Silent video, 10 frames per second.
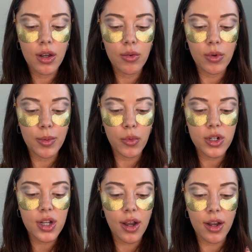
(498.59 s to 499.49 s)
one more
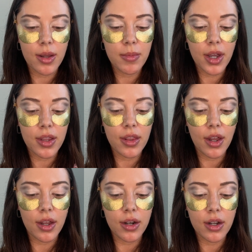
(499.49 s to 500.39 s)
time and
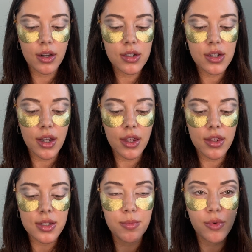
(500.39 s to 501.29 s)
then take
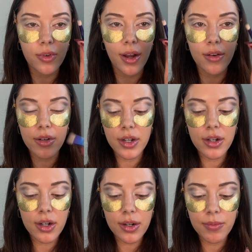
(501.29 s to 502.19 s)
this brown here